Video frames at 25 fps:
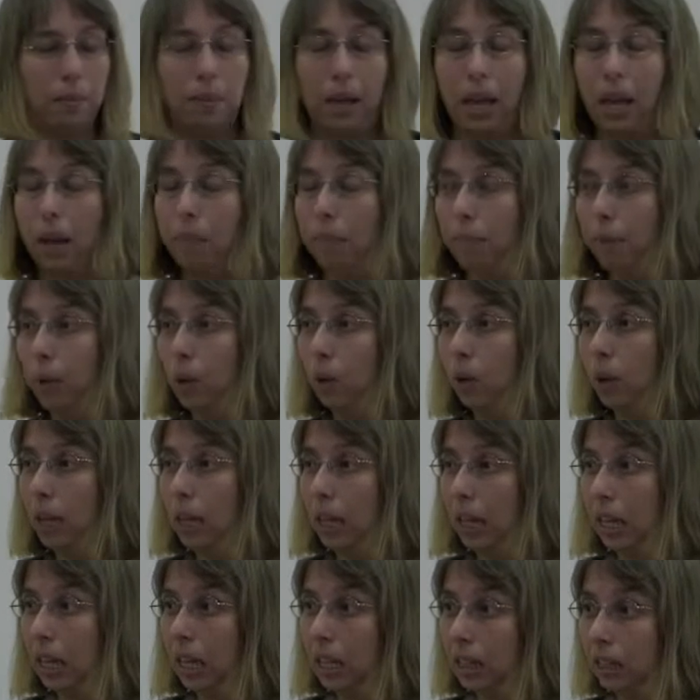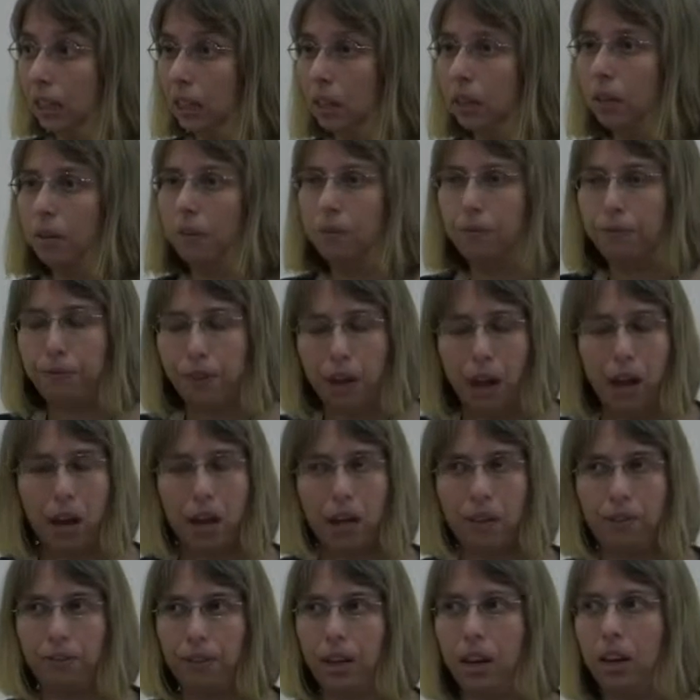employees,
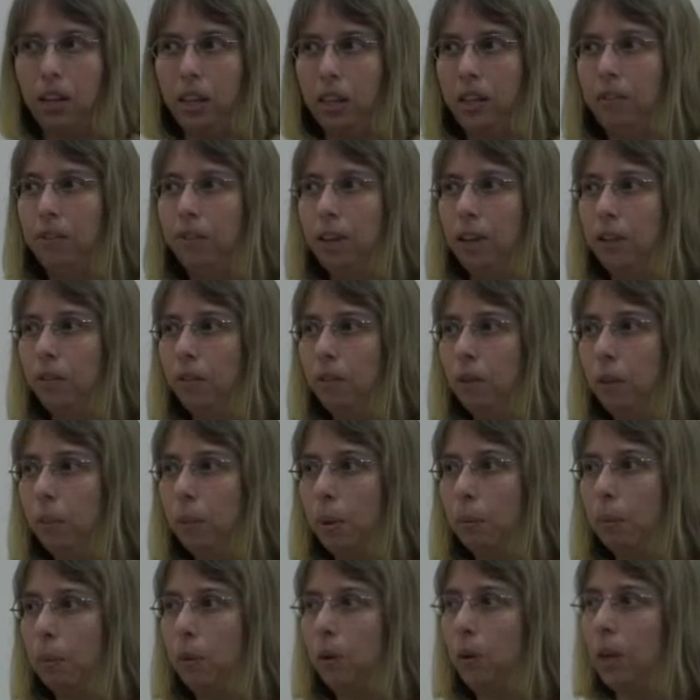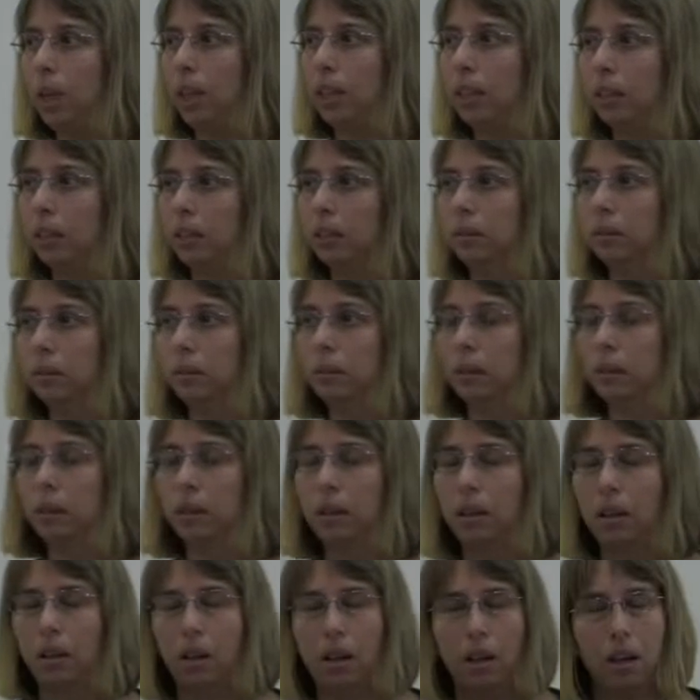very, very different from employees.
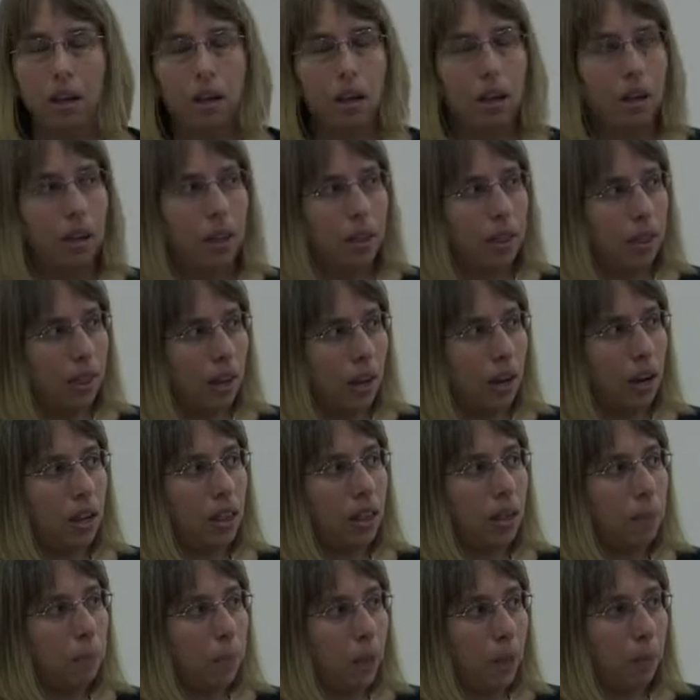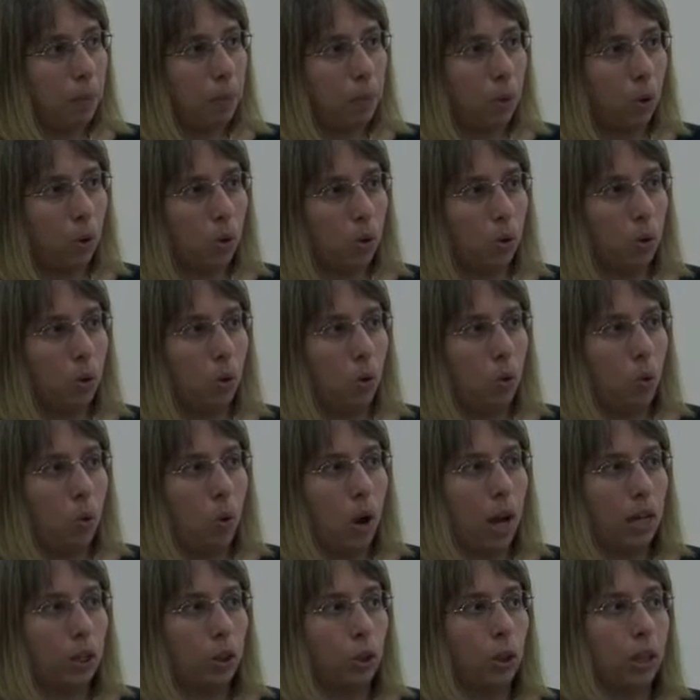They're the people who
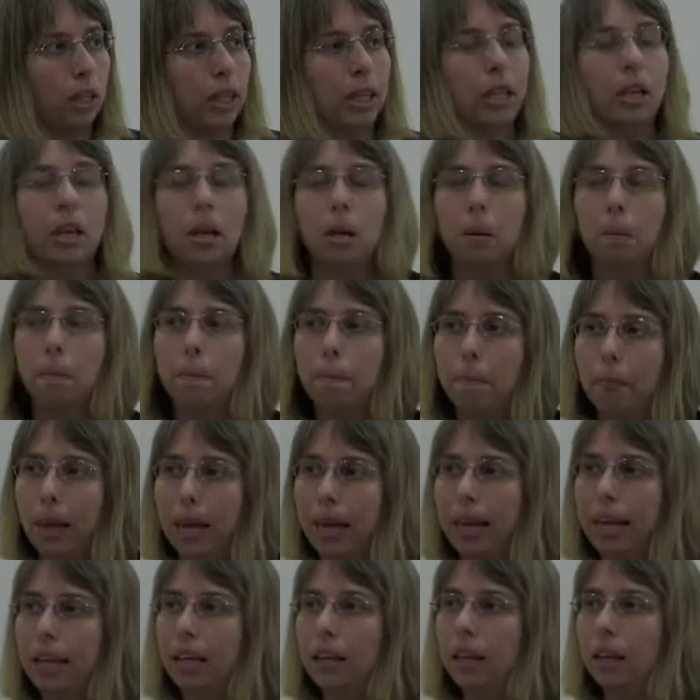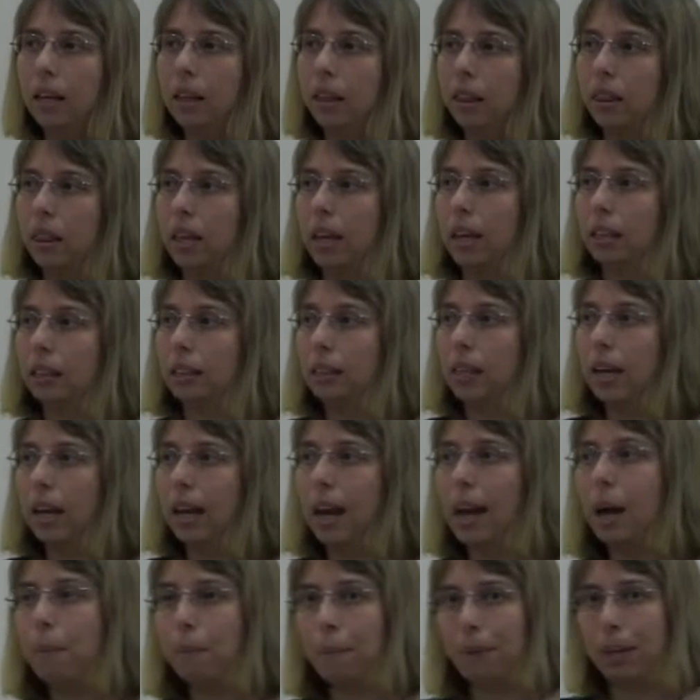actually make things
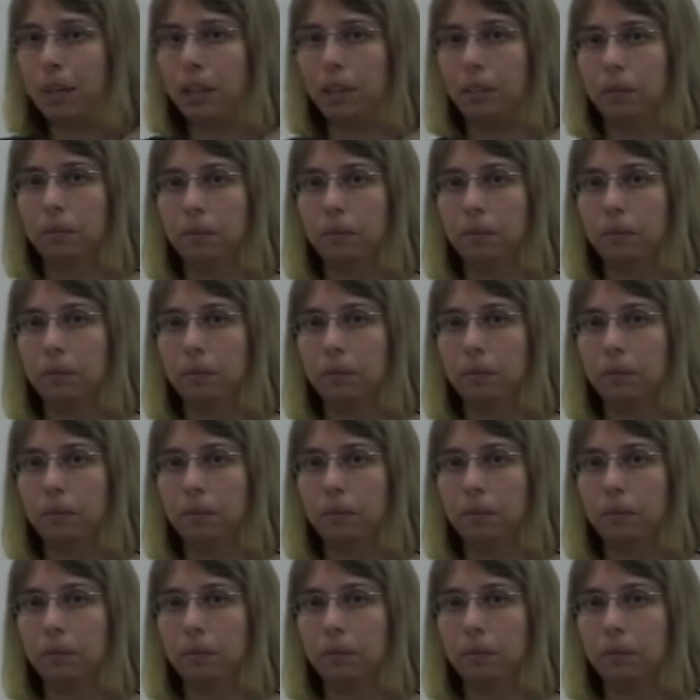happen.